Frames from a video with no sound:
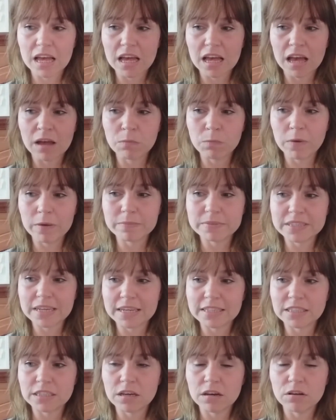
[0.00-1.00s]
and
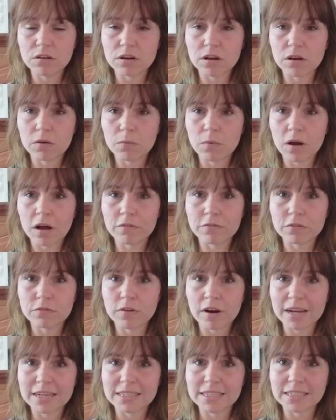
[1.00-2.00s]
websites to look at what other
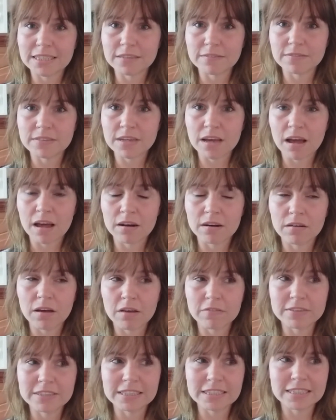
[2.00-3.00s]
writers have done,
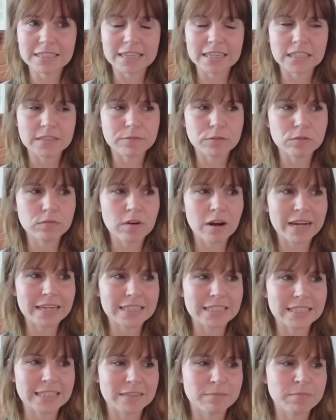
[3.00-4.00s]
other successful
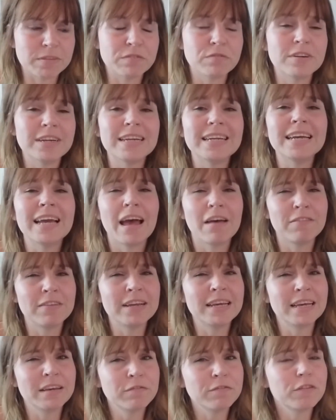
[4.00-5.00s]
writers, and be really
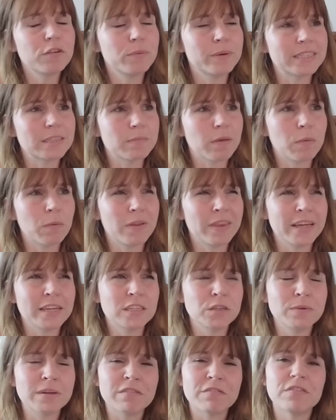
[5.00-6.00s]
heavily influenced by what they're
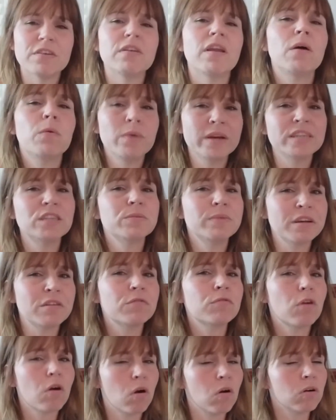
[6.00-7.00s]
doing and feel like we're doing
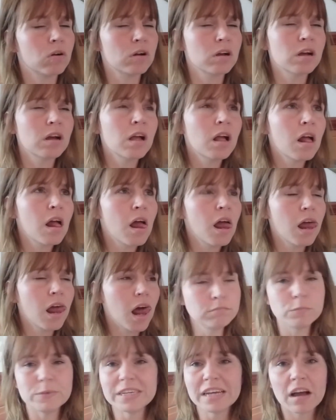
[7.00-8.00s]
it wrong.
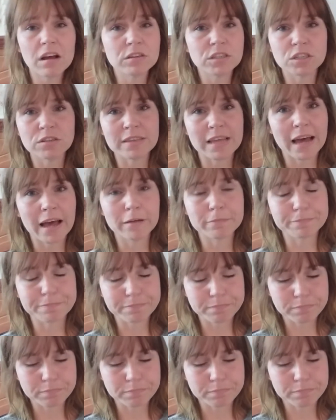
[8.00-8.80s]
And we can't do that.